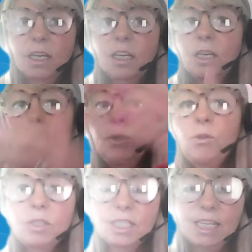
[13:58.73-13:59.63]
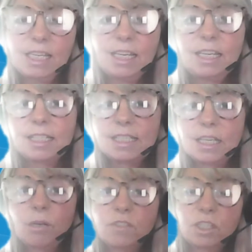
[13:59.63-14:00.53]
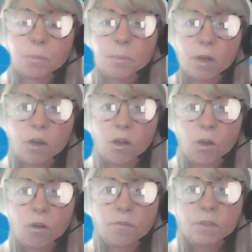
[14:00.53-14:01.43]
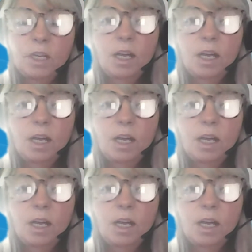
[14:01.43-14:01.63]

community in itself to be part of.